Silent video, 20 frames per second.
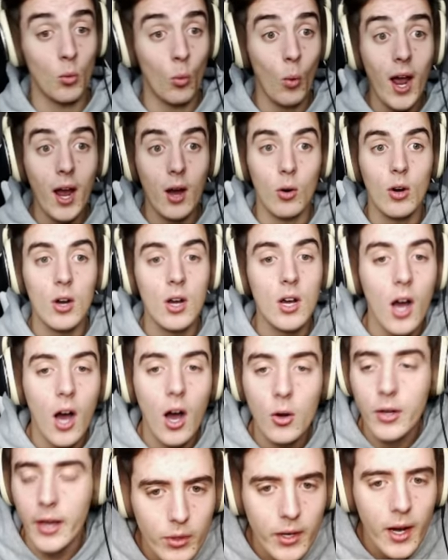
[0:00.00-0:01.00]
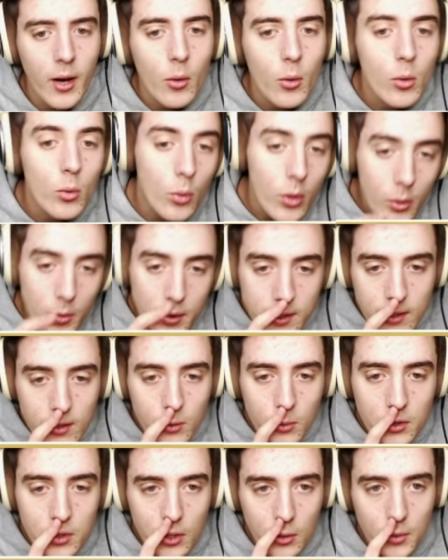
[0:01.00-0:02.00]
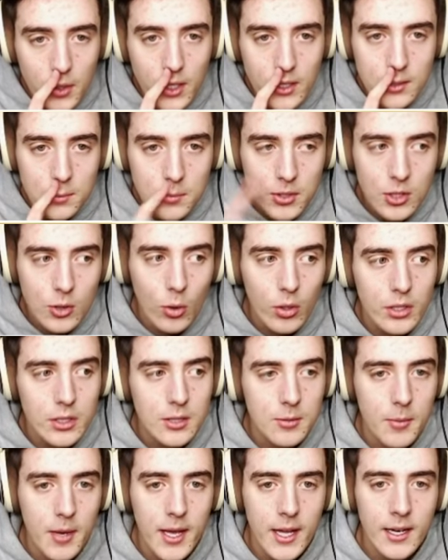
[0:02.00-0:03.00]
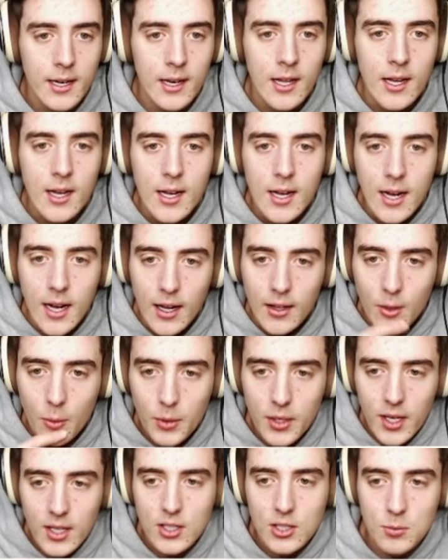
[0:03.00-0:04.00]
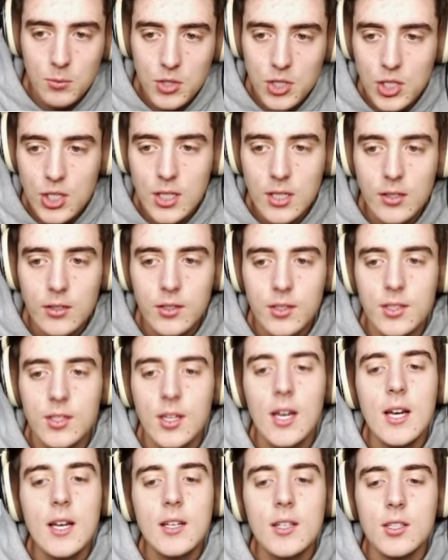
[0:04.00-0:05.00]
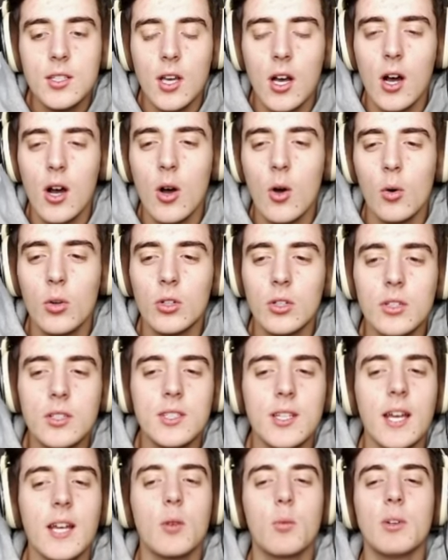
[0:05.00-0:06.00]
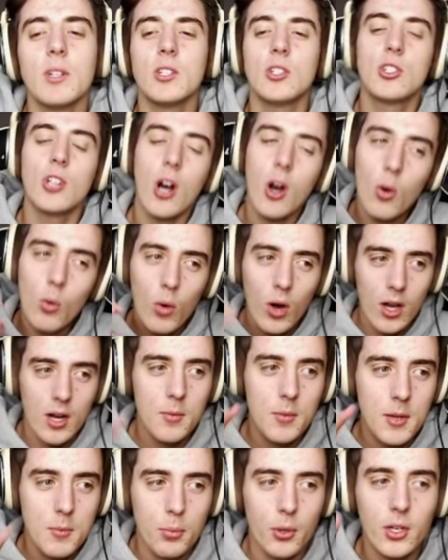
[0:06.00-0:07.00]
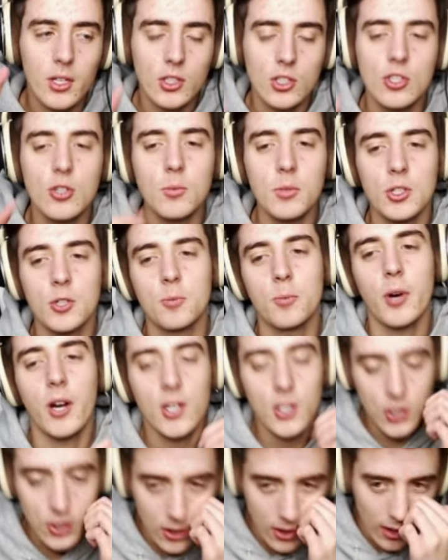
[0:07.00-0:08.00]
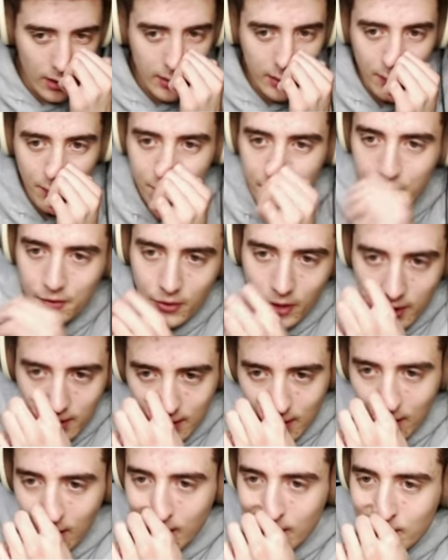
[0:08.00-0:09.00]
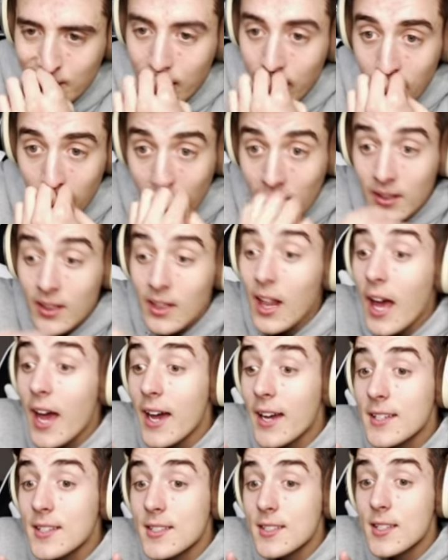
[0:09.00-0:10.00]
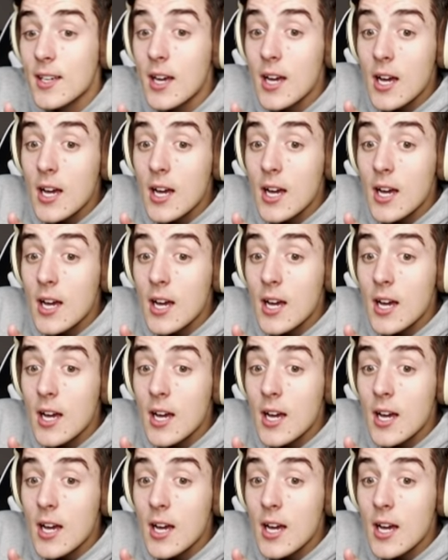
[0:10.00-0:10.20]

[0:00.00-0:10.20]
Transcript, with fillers: Wow. Okay, now what are we dealing with here? We got some swordsmen, and then we got some shields. So, looks like we don't want to be putting too much pressure on the front line there, unless